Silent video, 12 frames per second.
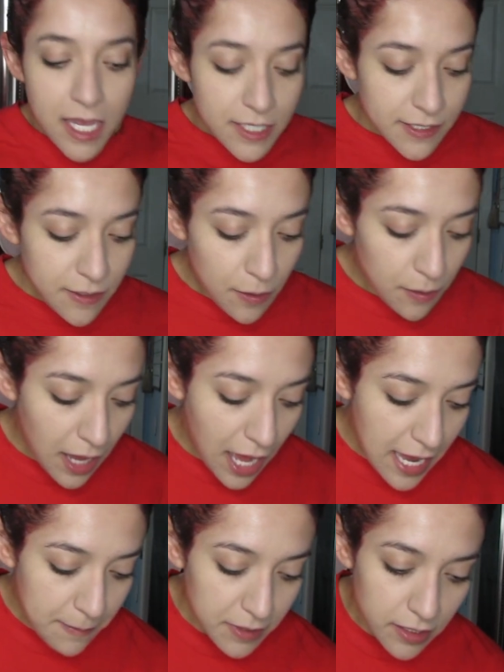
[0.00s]
so I
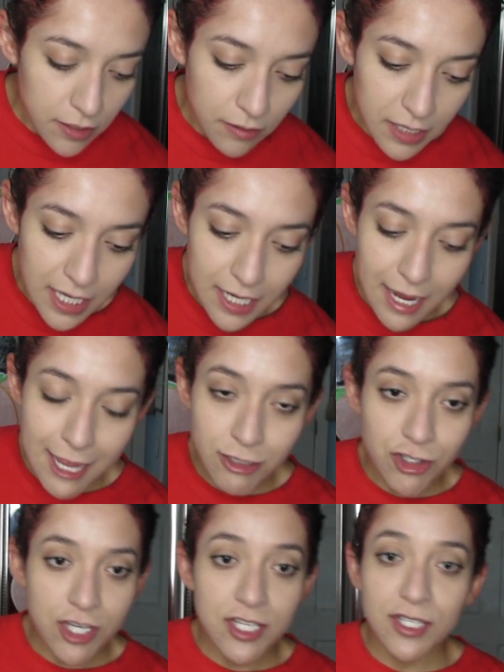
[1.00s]
am gonna go ahead and
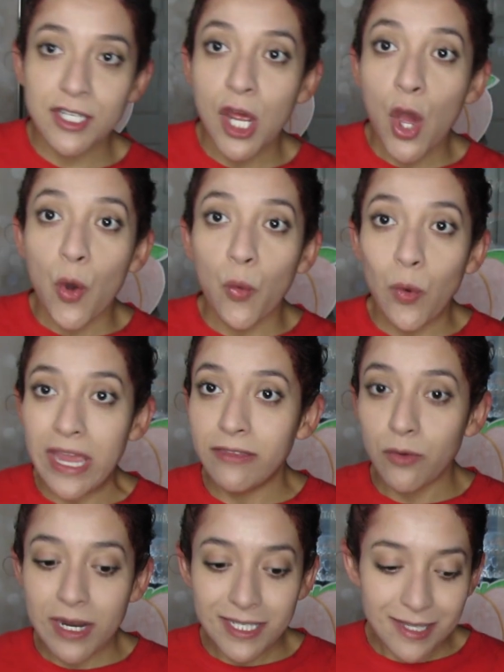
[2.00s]
just wait
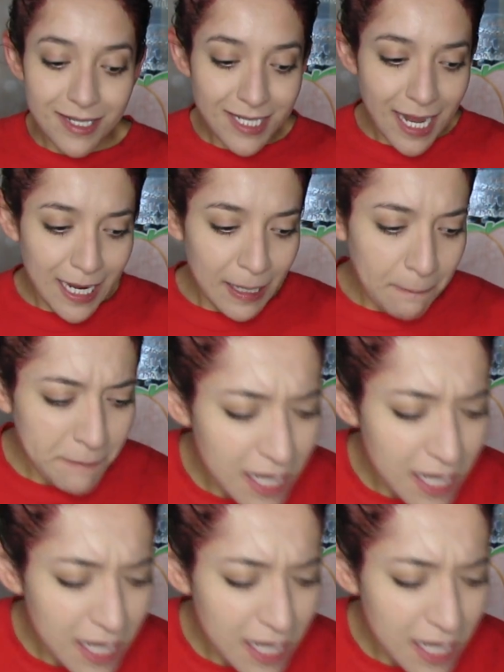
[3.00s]
the rest of the time.